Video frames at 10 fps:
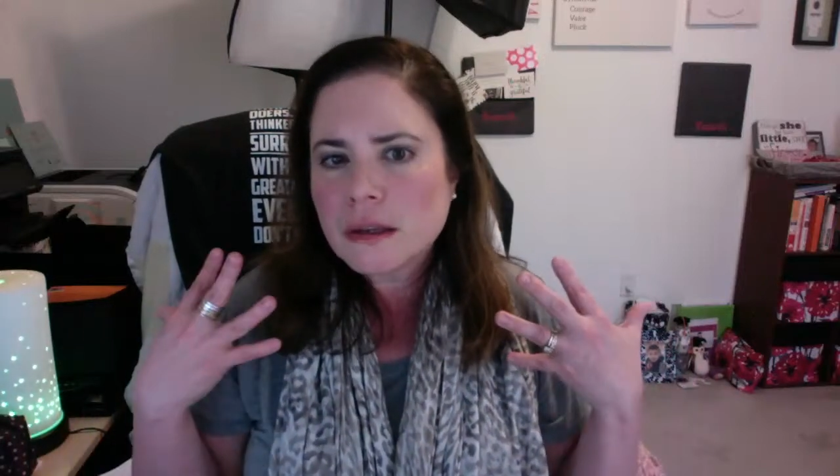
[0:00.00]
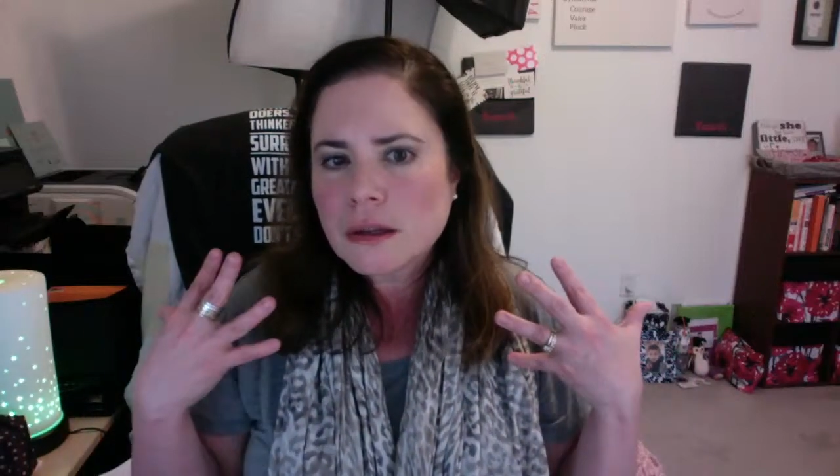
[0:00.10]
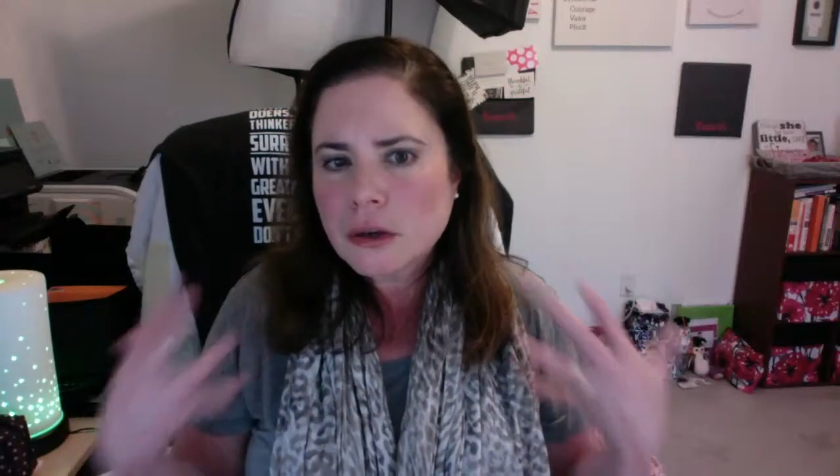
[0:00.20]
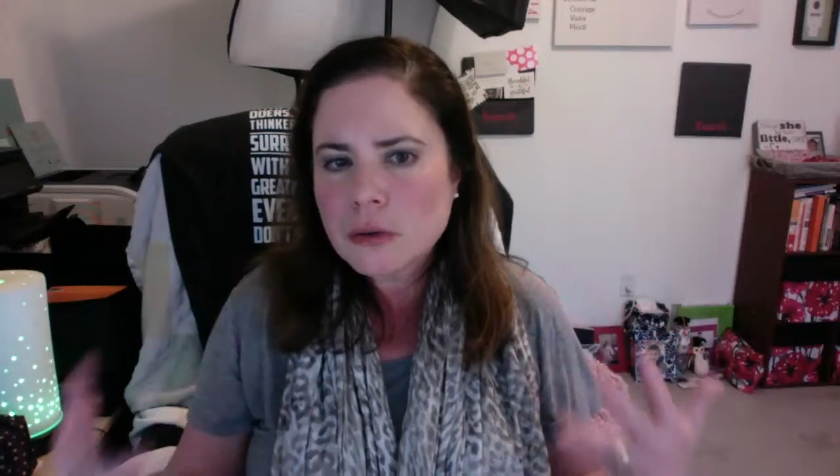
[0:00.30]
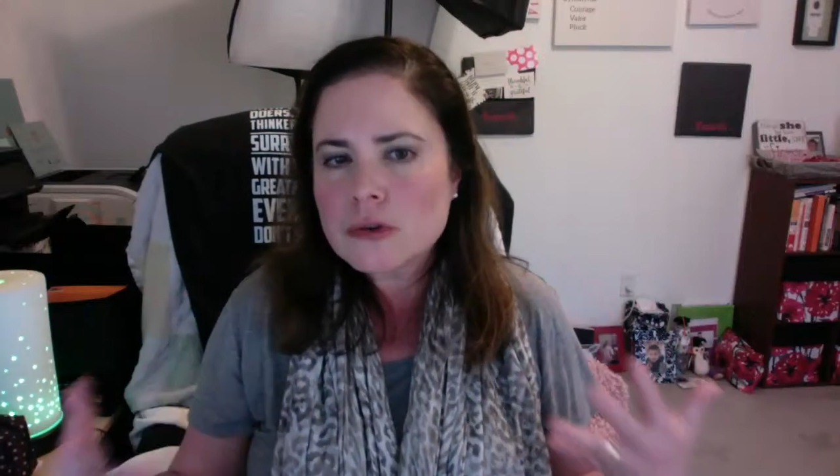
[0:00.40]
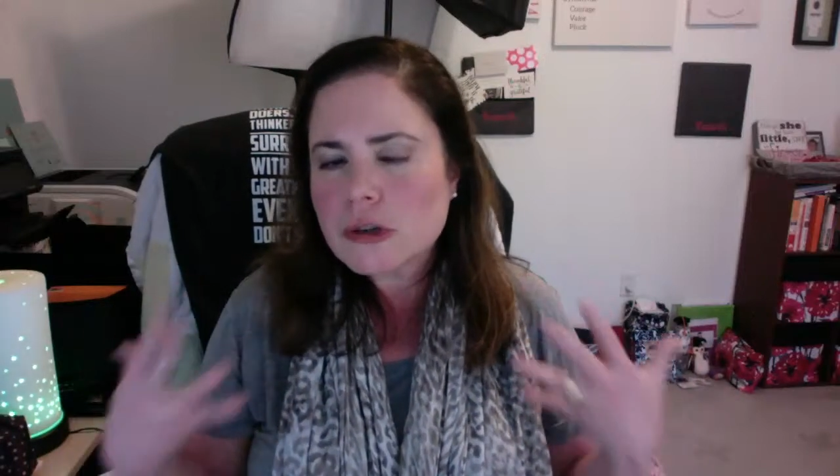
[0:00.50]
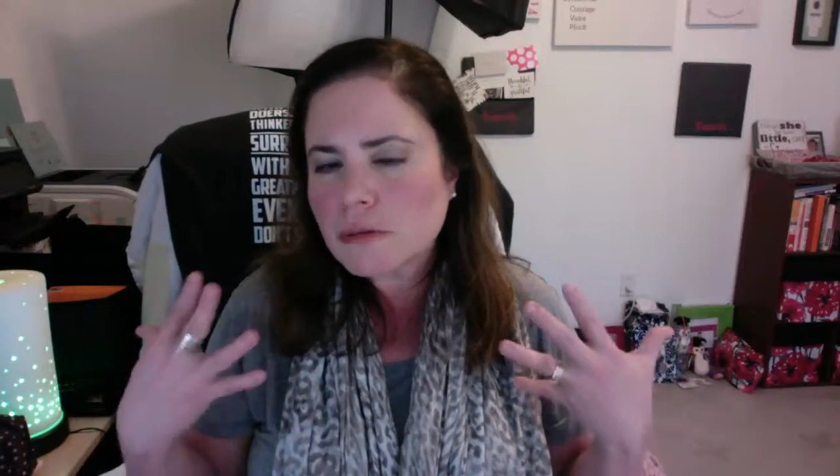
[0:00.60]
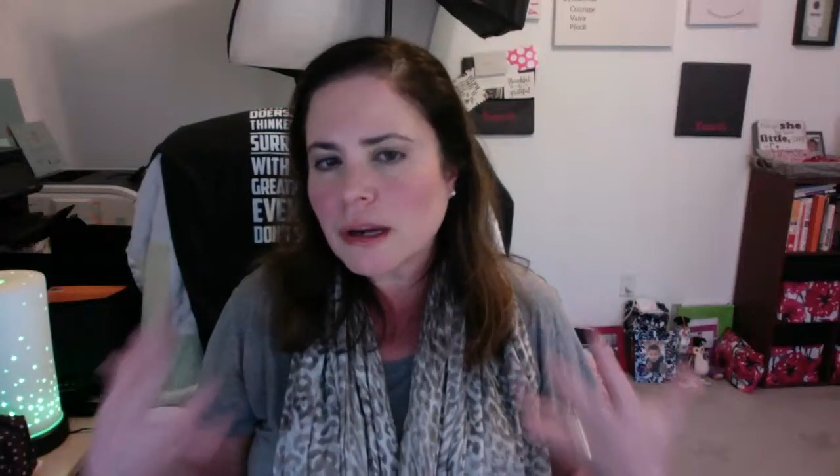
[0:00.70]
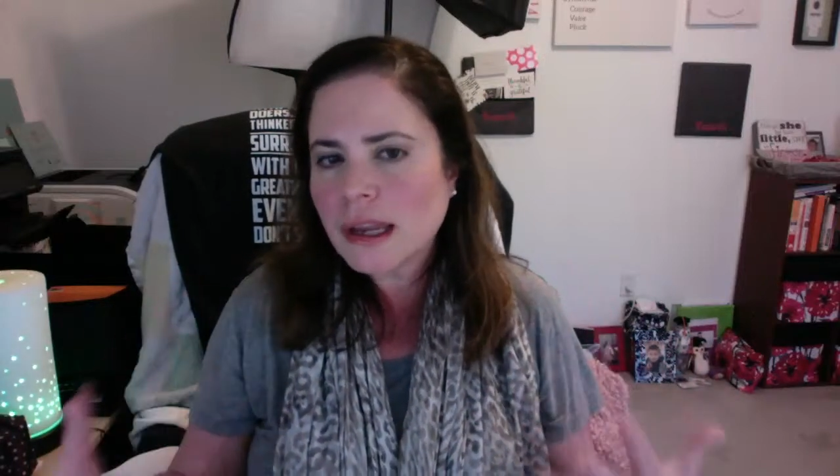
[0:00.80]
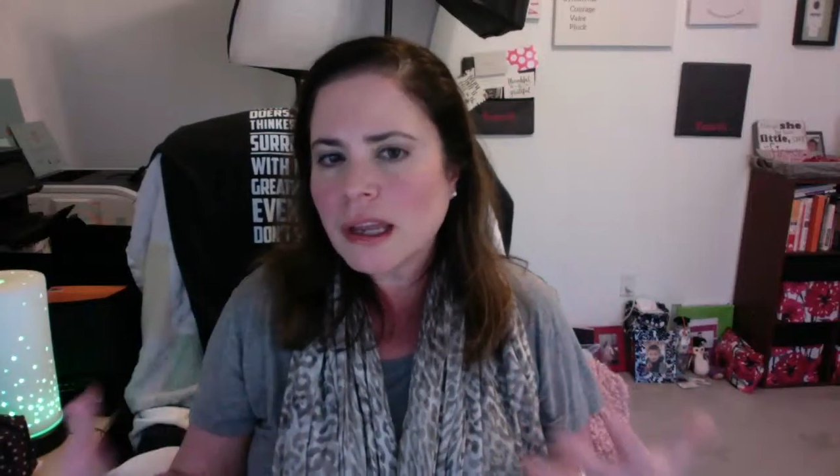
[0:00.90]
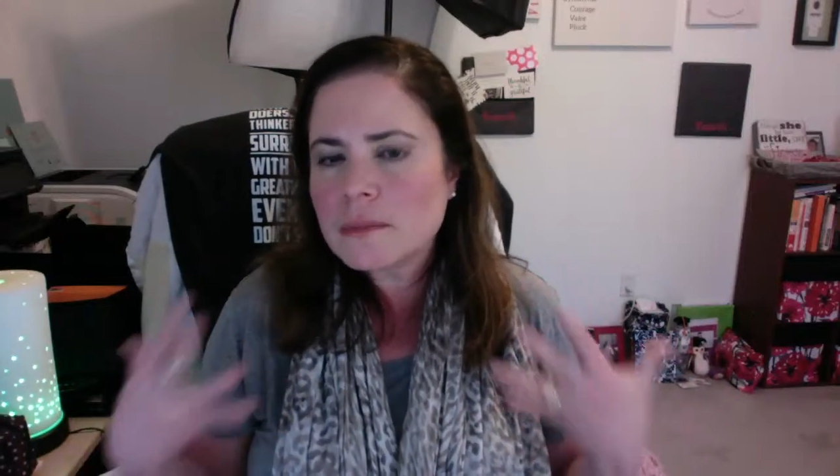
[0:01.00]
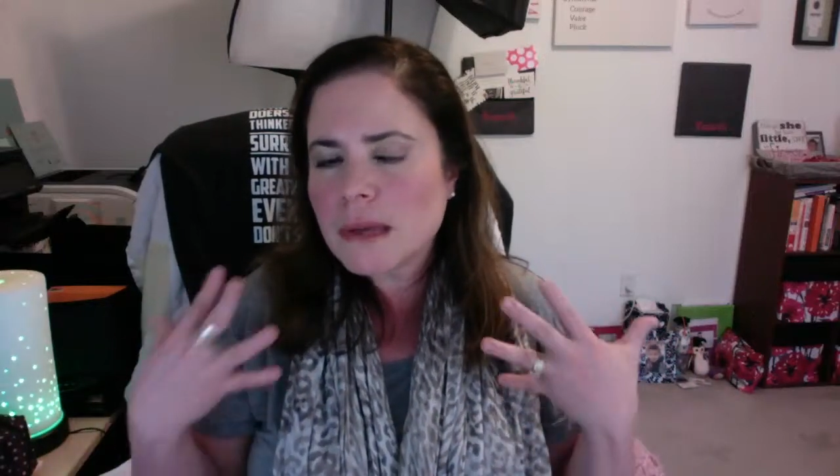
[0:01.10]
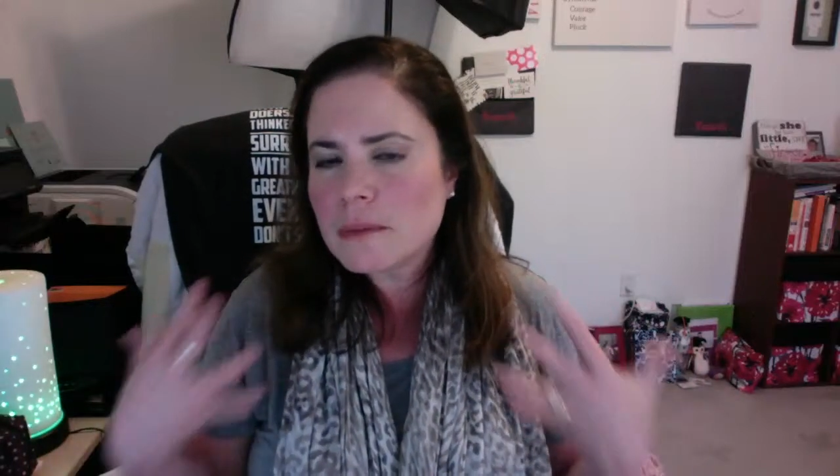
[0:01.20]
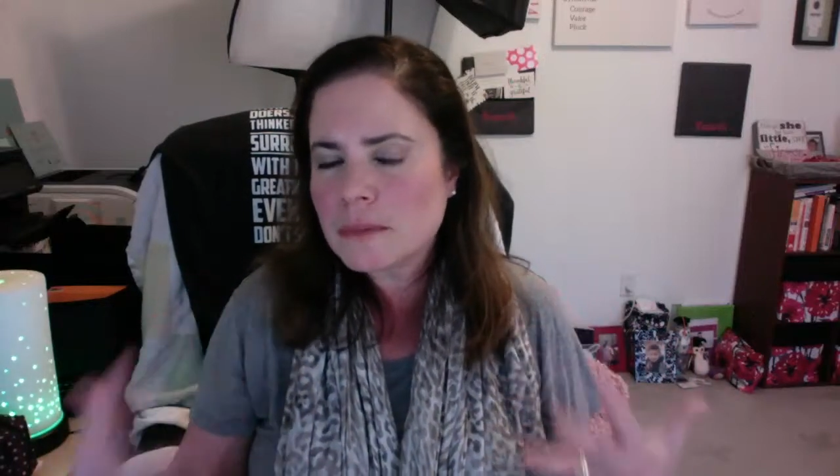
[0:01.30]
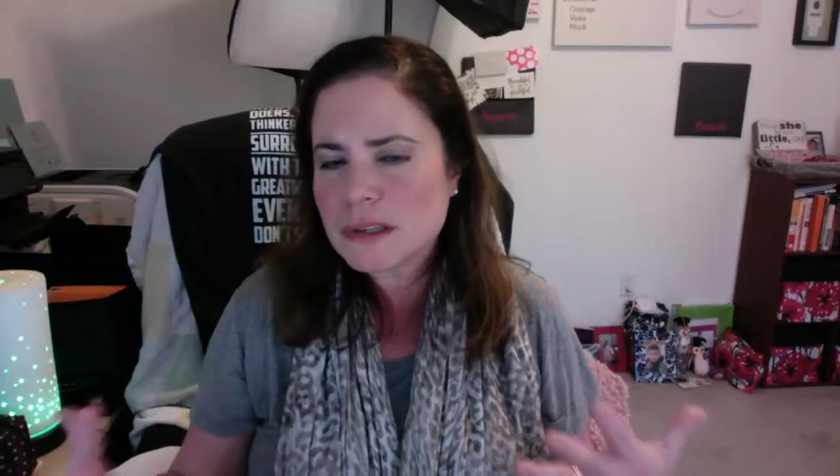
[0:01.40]
coach for
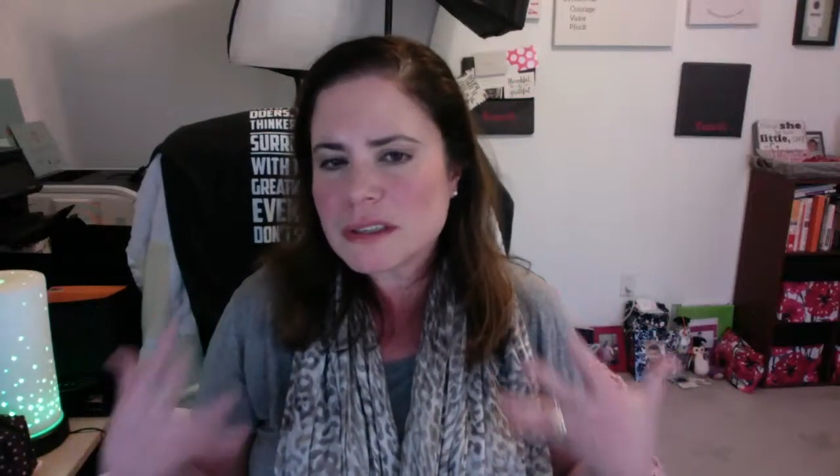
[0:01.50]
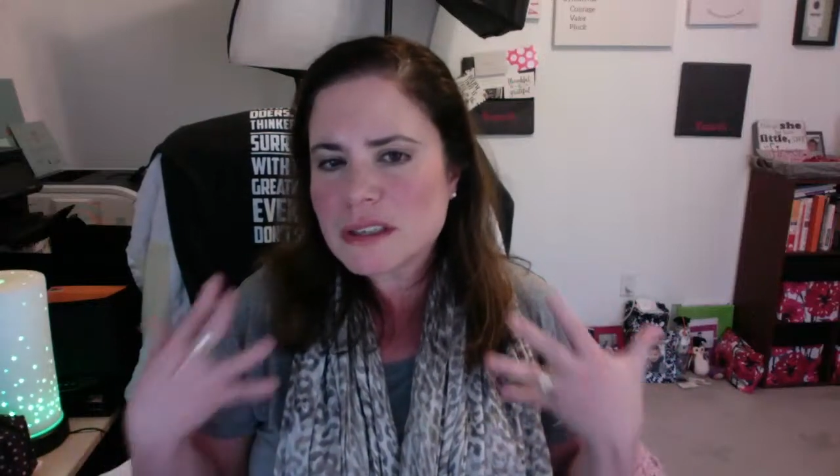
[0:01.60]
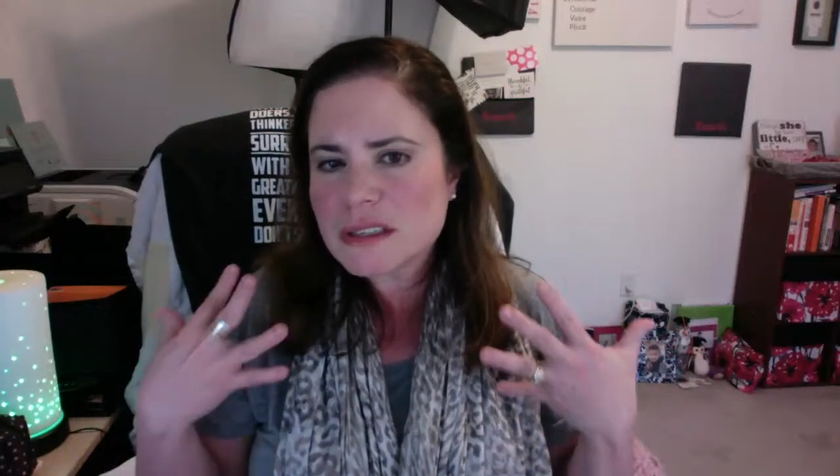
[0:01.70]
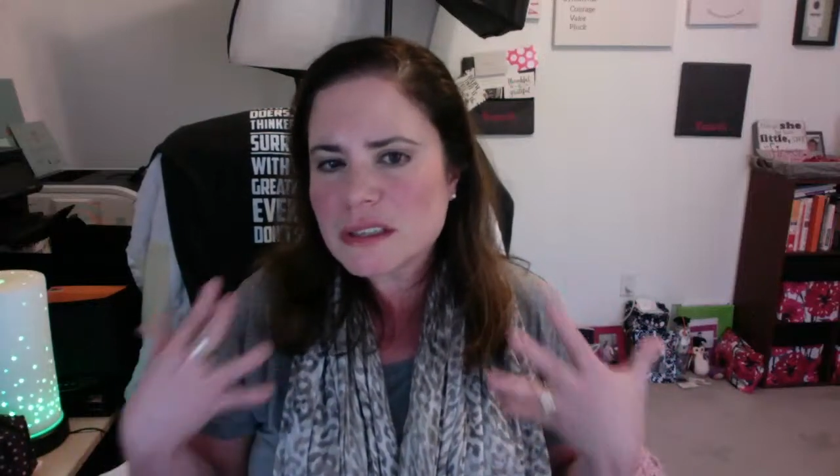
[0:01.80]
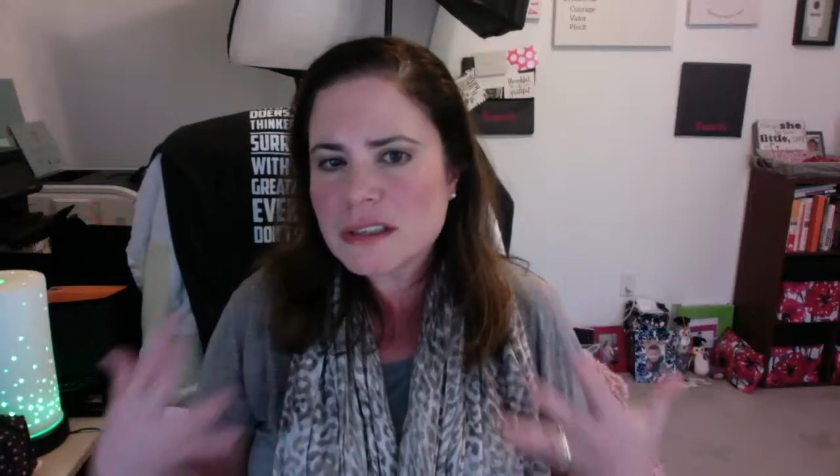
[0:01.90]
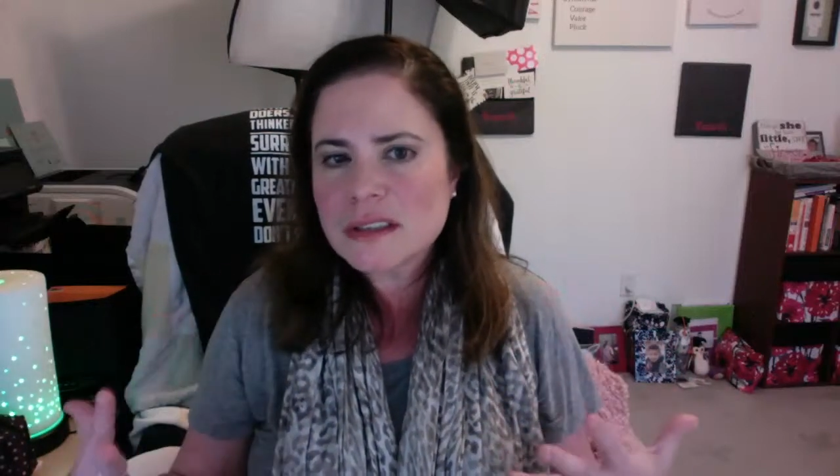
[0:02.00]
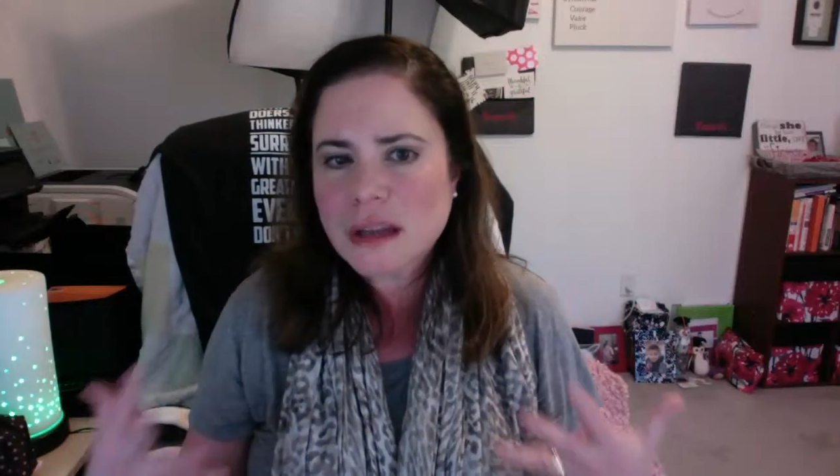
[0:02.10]
handmade businesses